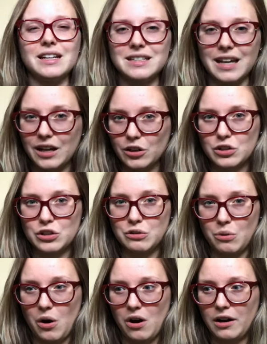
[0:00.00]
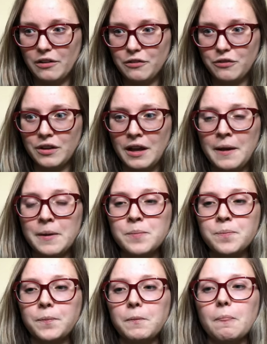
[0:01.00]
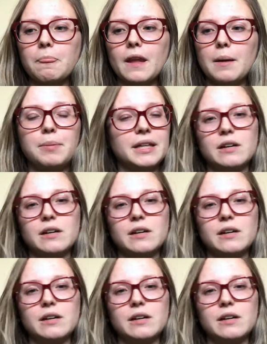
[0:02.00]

a day or two off. But